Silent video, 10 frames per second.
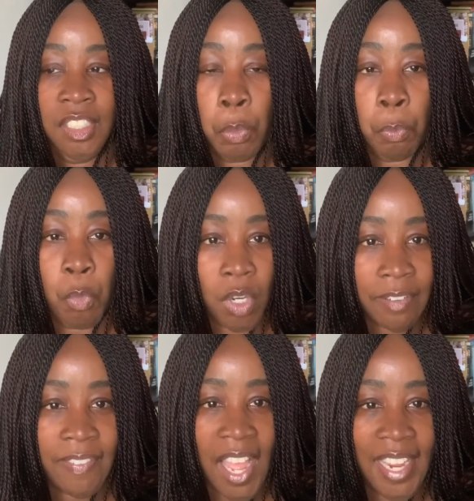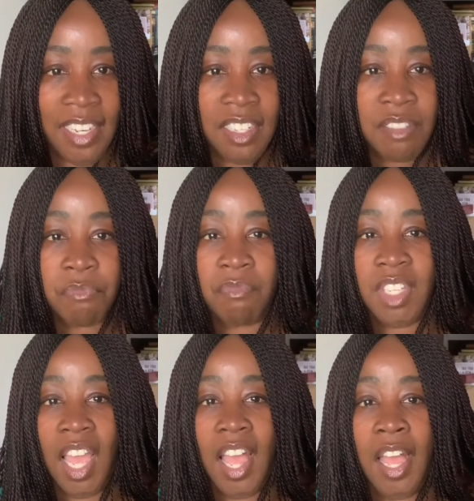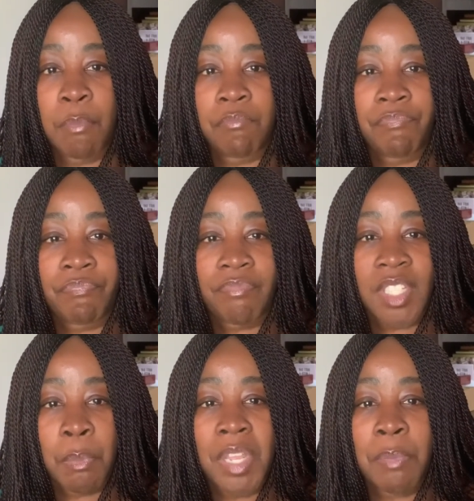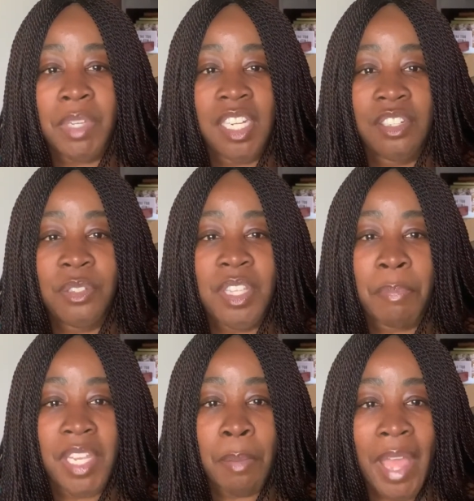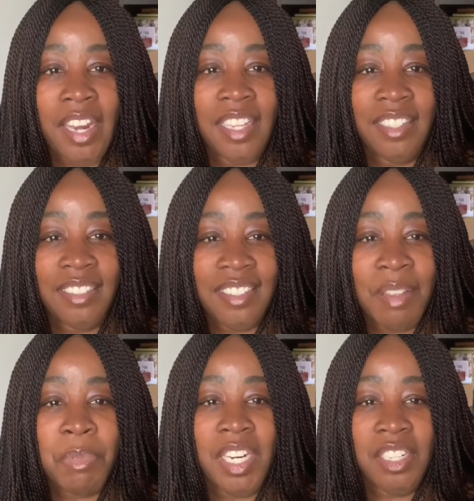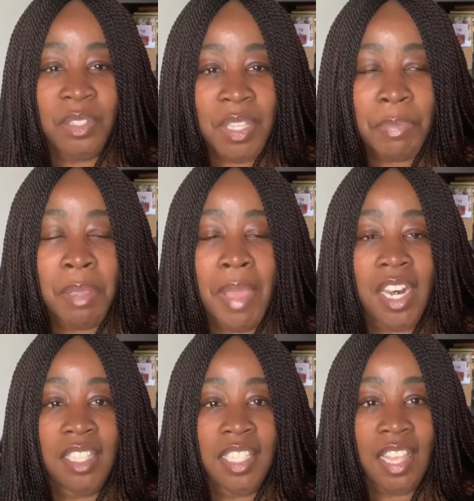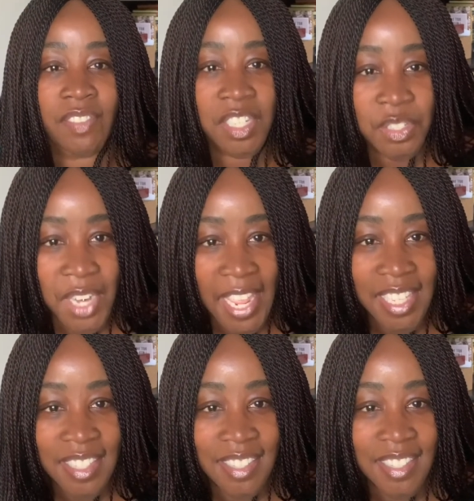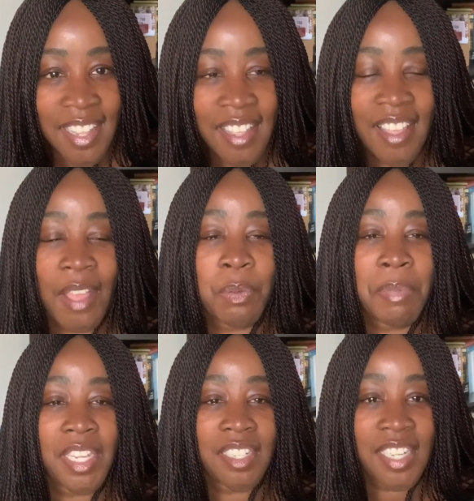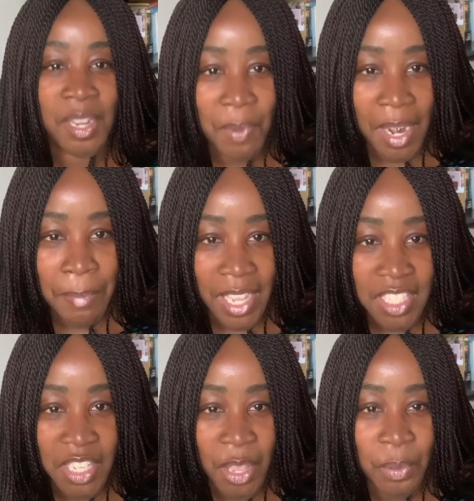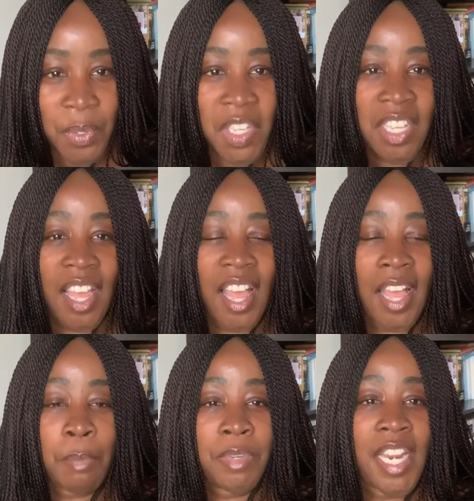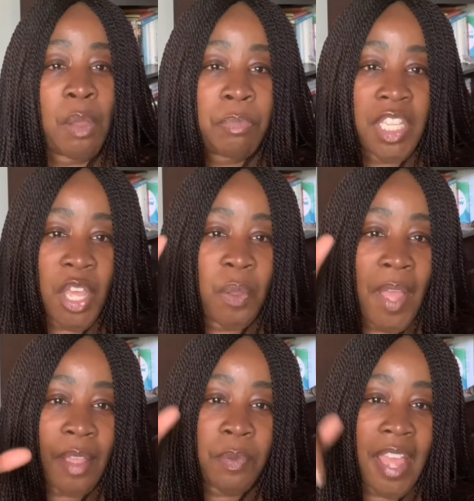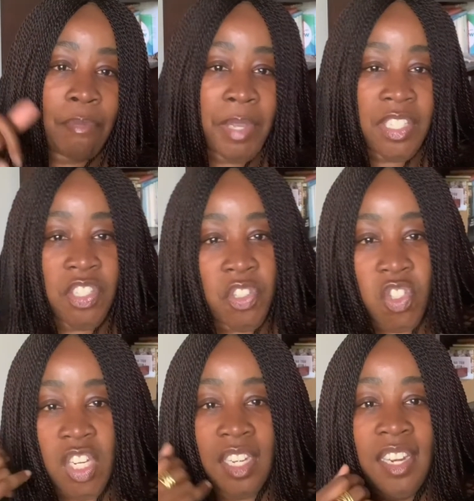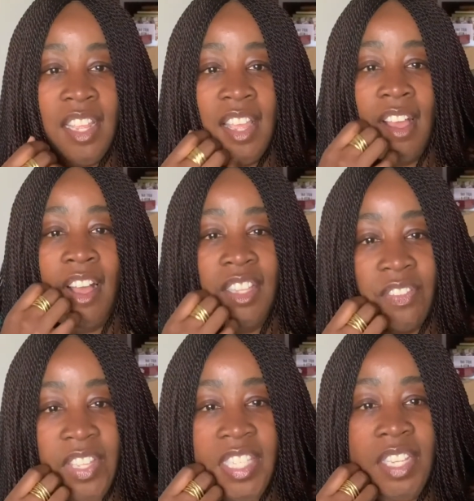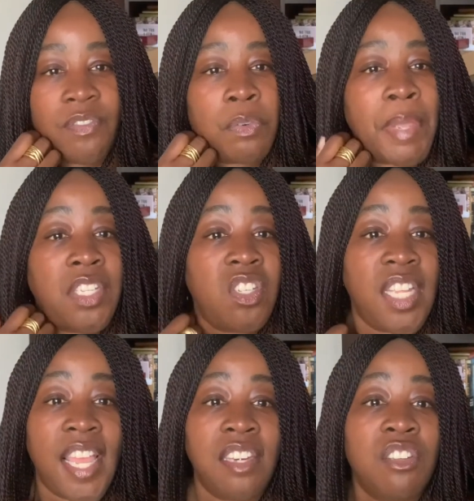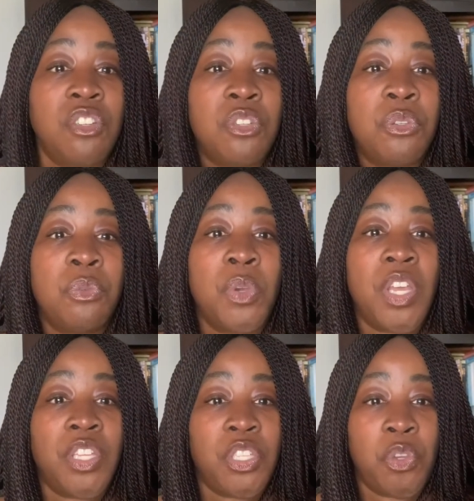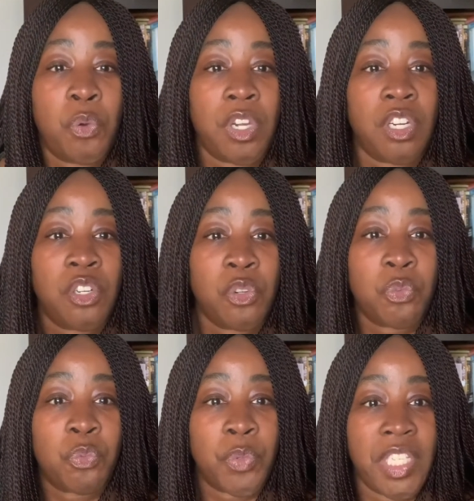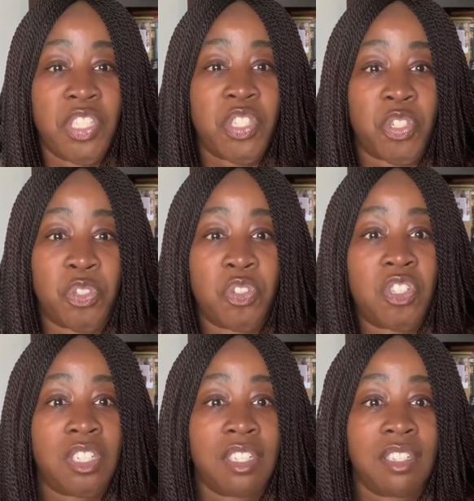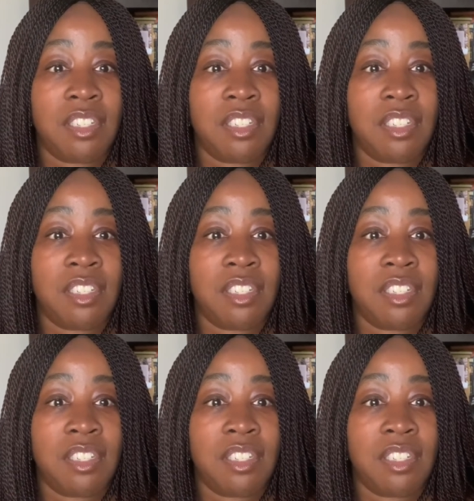mortified. But I'm gonna do something about it. I'm gonna do something about it in 72 days. I will be in Tijuana, Mexico. Down below, I will have my surgeon, all of his information. Again, do your research.